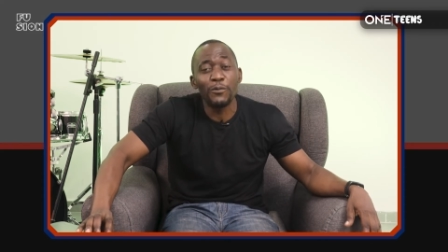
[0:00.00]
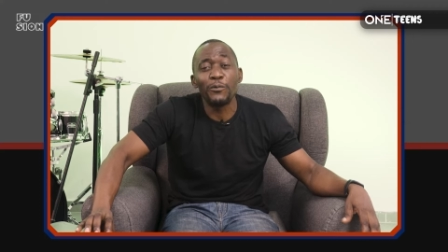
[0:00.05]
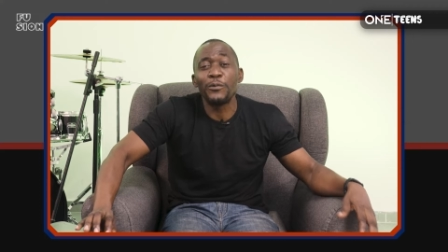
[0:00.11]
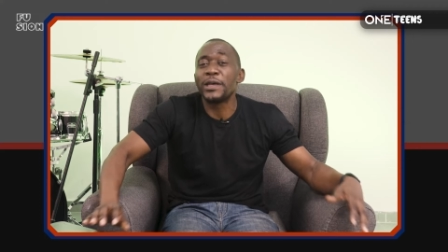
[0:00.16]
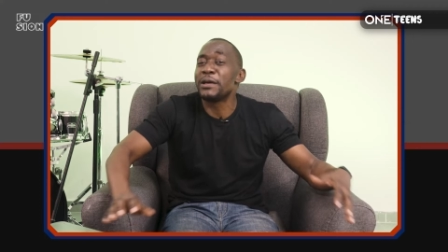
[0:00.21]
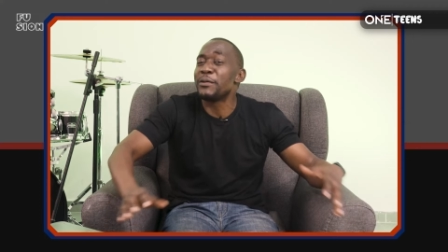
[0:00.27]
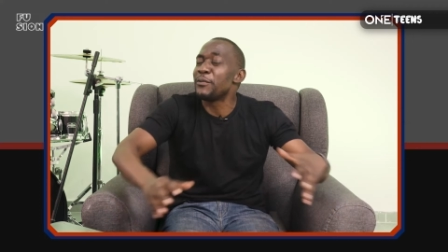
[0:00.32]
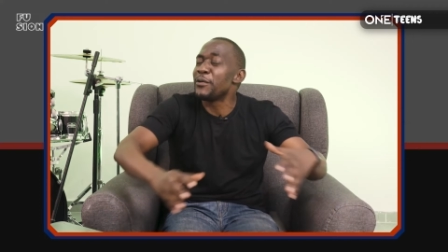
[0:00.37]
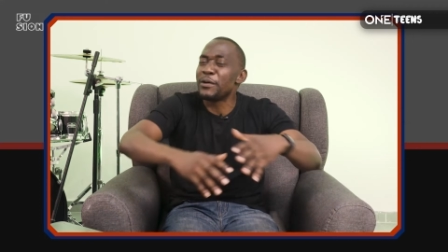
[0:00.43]

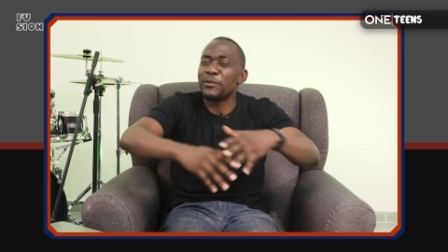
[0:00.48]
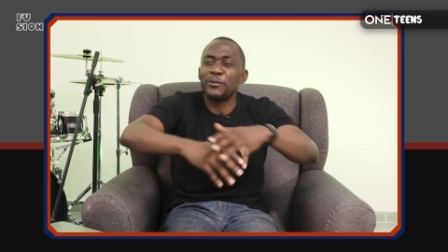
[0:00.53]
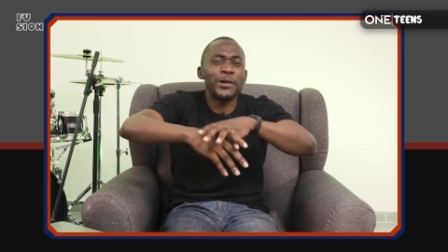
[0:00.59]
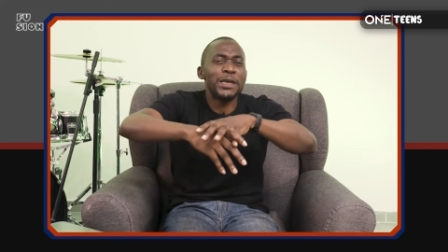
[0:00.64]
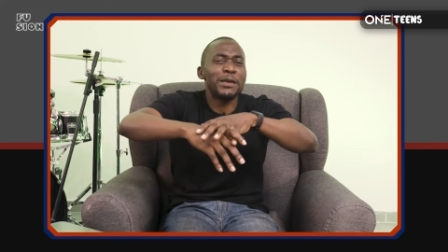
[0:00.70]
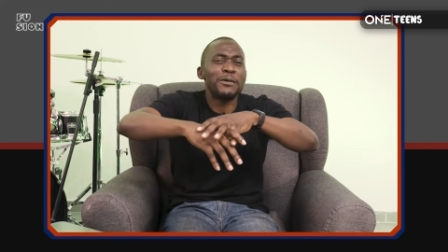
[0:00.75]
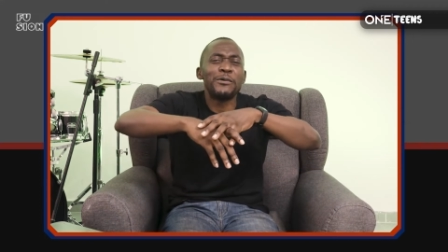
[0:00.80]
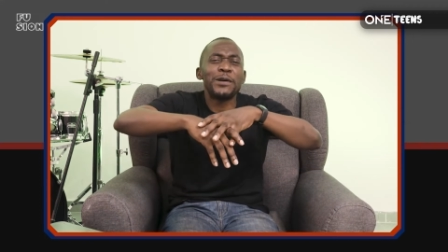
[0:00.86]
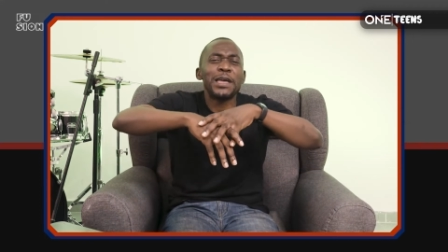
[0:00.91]
We, we,
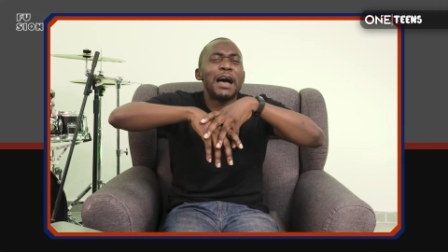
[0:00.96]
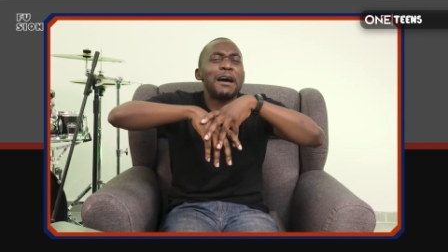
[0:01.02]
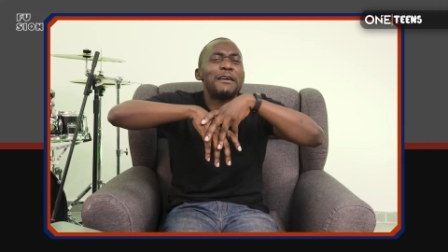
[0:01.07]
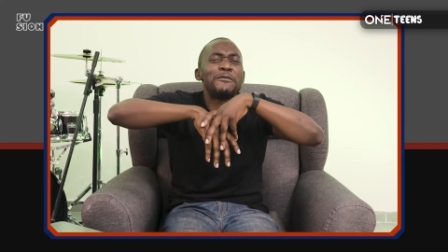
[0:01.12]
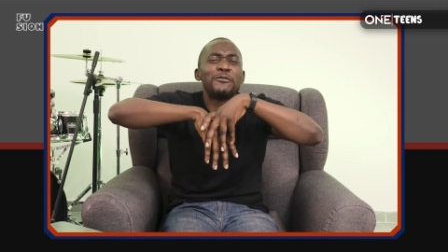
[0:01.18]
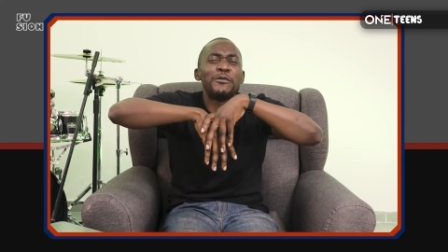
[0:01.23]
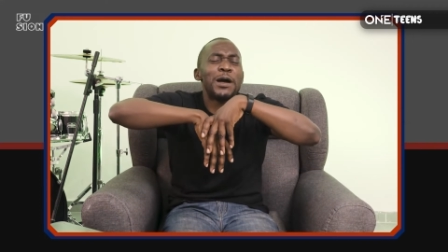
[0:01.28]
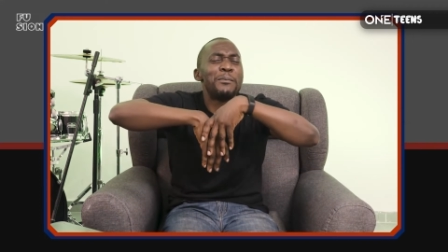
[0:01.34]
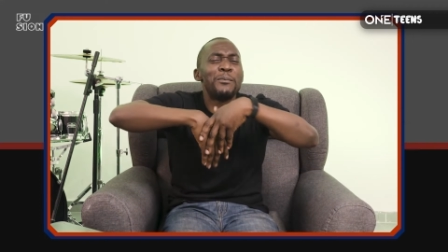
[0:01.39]
we, we
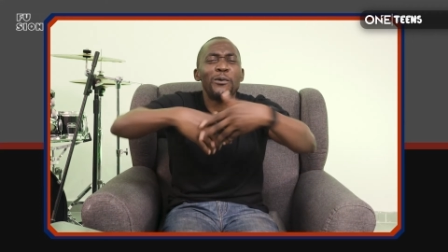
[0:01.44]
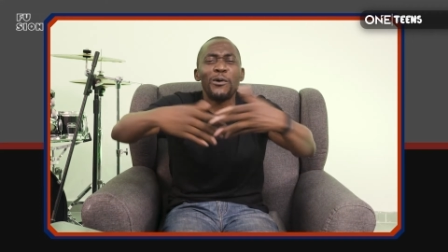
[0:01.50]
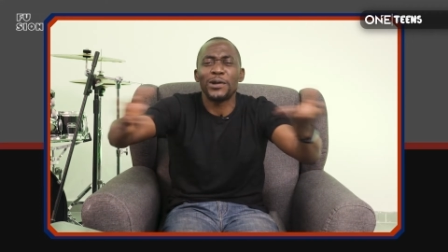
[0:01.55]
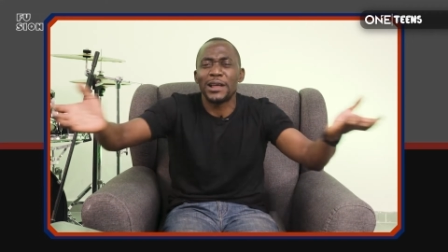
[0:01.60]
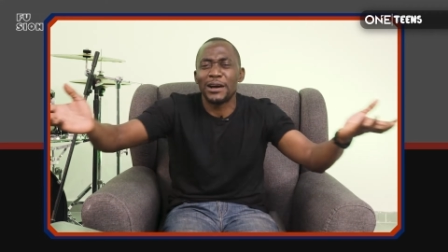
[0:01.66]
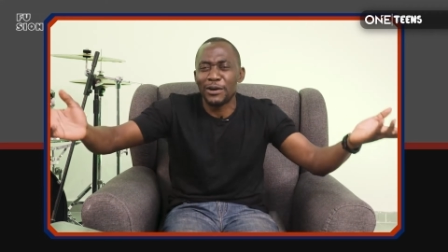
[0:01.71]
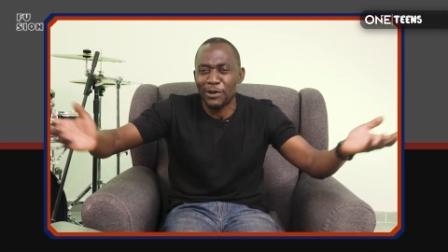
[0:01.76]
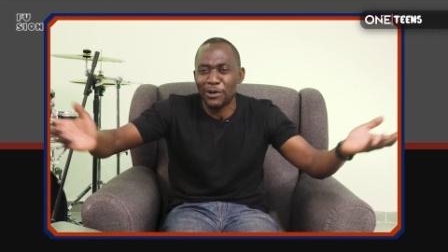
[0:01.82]
have, we are more than